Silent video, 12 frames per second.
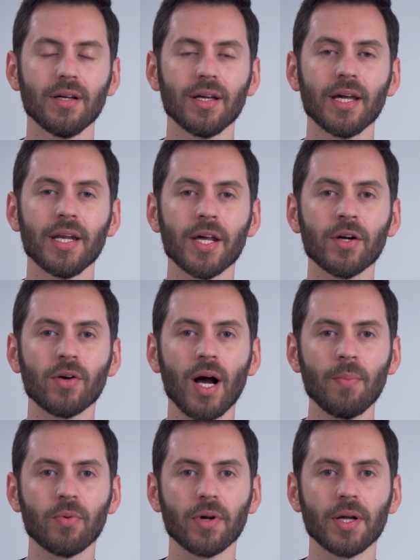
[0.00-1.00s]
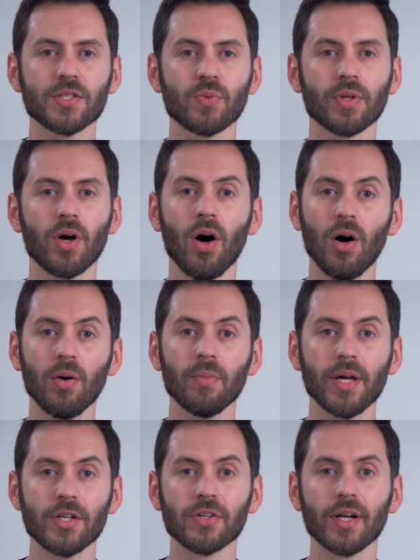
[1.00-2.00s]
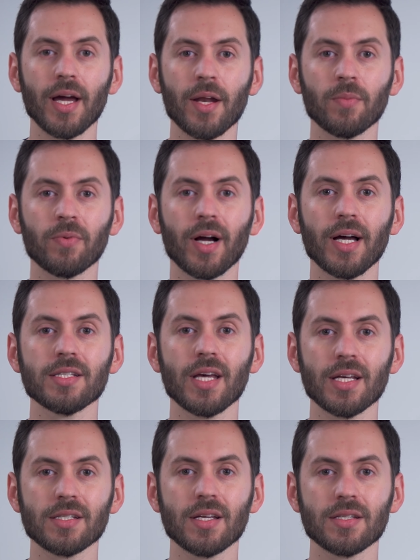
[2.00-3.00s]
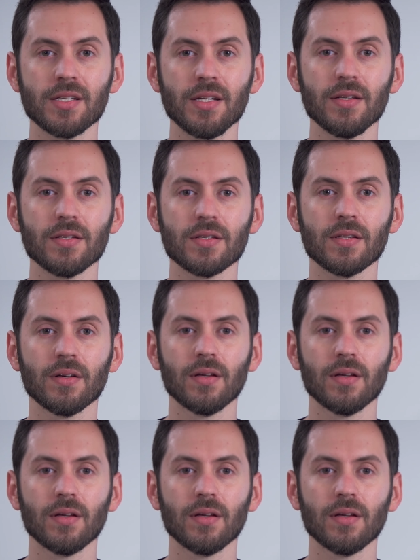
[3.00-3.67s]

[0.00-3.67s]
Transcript: It interoperates with all major enterprise SSDs.